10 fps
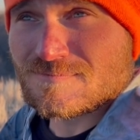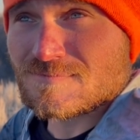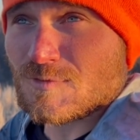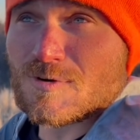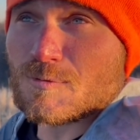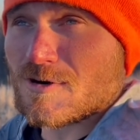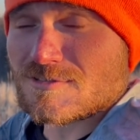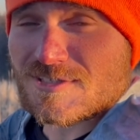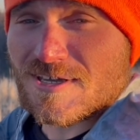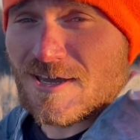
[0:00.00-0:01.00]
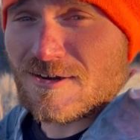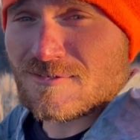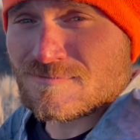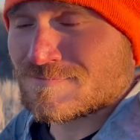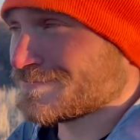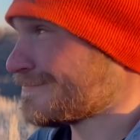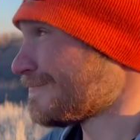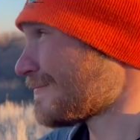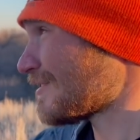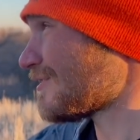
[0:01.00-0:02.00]
The world's the cow.
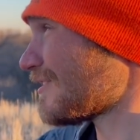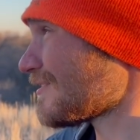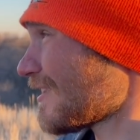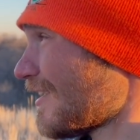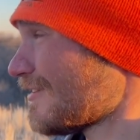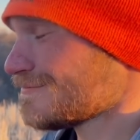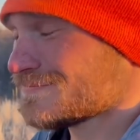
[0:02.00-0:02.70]
The trail's the cow.